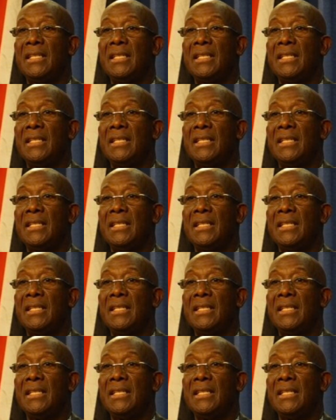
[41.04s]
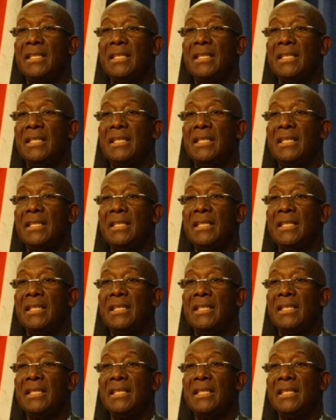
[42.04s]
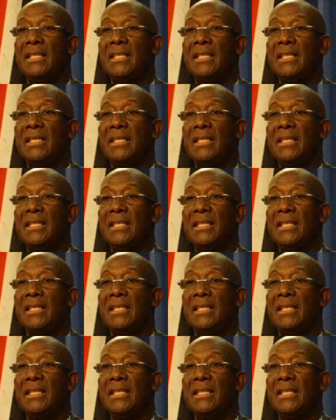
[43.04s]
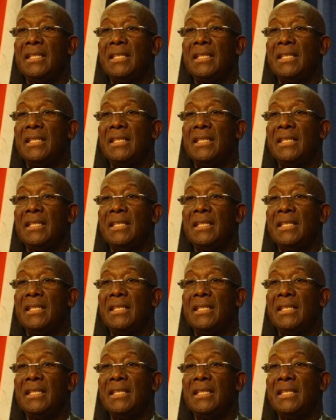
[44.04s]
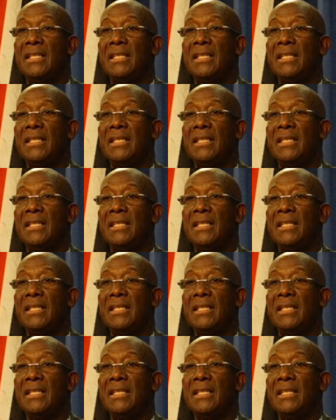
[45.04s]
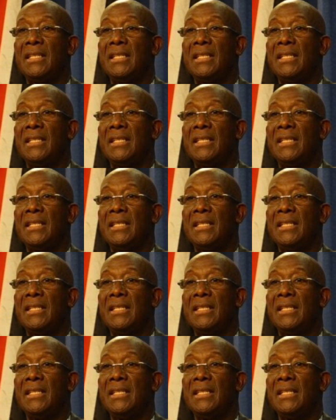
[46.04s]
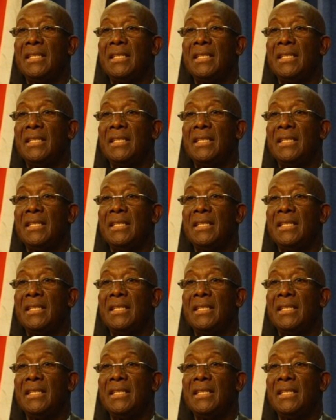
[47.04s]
(no lip movement)